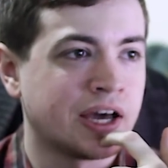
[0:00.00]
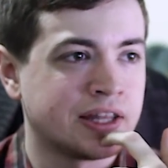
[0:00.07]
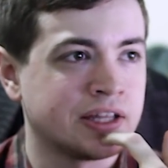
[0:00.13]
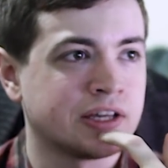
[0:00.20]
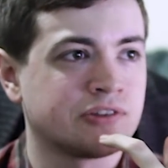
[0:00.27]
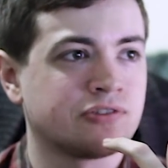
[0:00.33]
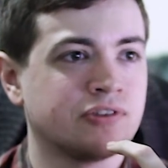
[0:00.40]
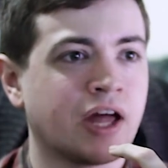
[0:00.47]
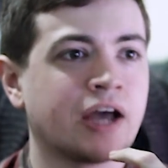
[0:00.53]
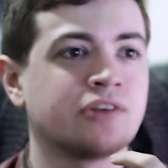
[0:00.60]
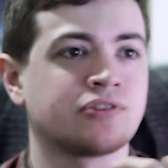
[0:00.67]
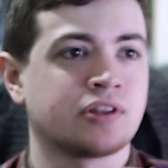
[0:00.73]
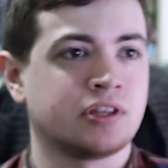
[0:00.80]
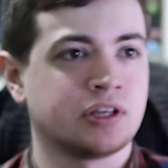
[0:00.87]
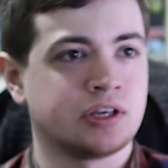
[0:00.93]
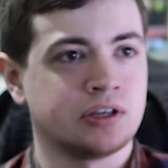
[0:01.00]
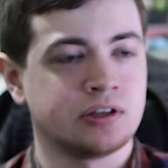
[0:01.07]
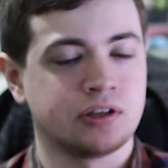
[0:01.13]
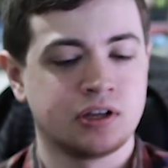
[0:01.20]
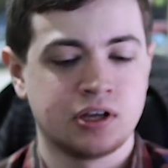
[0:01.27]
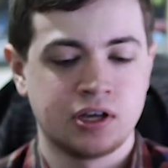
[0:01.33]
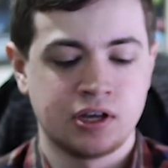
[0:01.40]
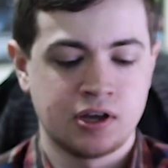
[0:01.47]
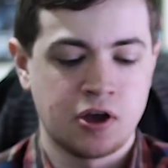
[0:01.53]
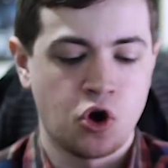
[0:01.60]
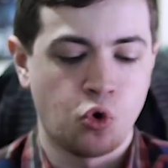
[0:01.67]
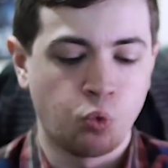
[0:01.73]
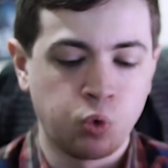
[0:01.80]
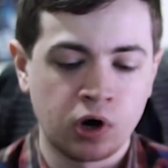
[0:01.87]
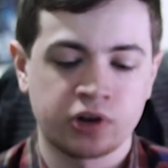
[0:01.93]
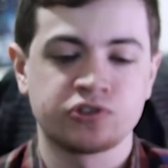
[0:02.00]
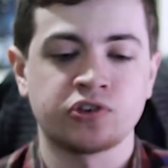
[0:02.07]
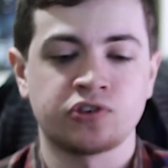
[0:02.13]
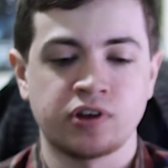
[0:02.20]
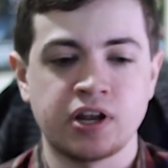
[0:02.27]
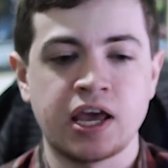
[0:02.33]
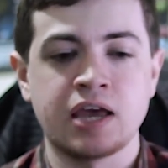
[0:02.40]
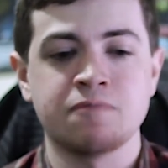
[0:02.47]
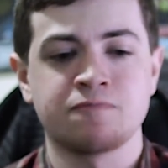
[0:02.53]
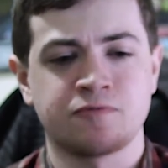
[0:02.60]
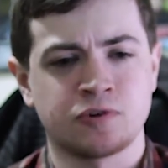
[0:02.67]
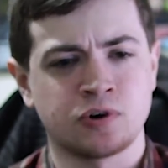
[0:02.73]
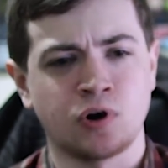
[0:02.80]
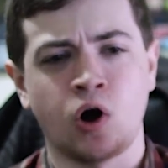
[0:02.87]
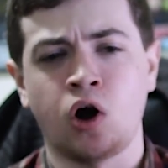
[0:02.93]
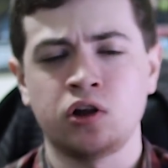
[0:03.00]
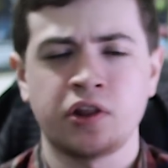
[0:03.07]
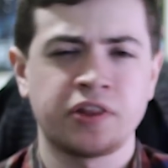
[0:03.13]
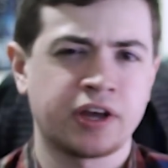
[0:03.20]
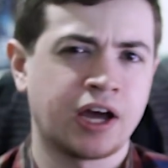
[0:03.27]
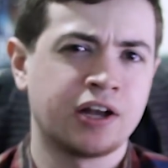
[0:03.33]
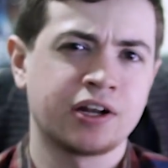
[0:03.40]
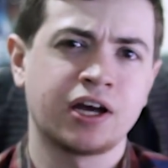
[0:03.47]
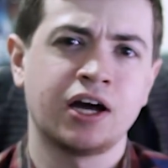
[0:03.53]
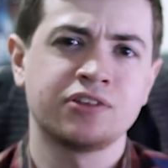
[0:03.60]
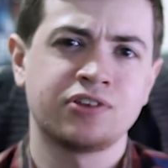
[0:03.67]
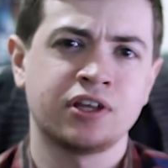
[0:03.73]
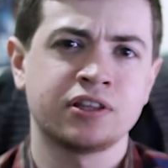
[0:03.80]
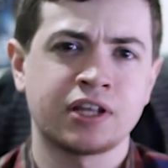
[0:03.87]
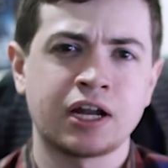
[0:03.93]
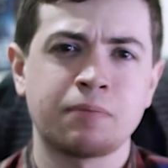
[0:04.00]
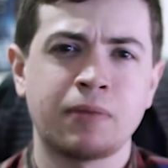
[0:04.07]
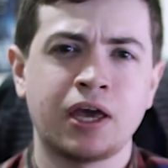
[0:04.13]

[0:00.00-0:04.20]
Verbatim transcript: I think it's nice. I think it works as a name for all of the kind of content that I